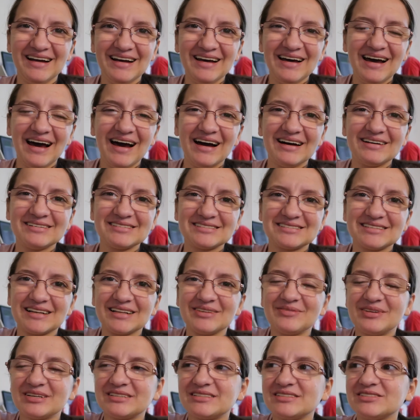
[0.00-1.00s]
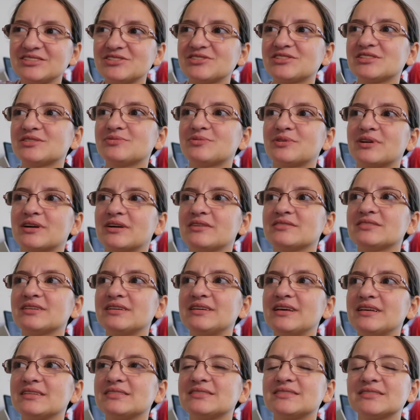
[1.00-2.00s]
I was telling my sister this morning, I was
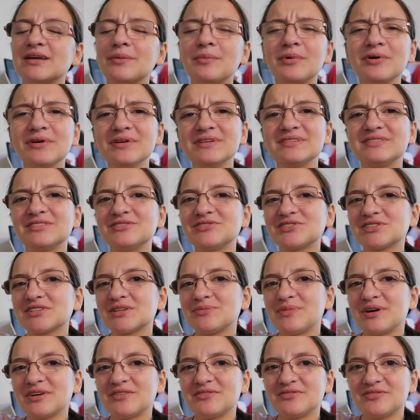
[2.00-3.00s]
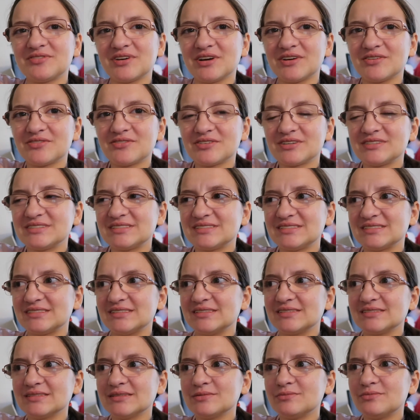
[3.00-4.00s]
like, yeah, summer is usually my favorite
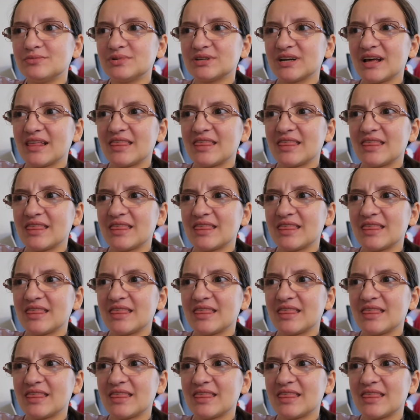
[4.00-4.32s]
season, but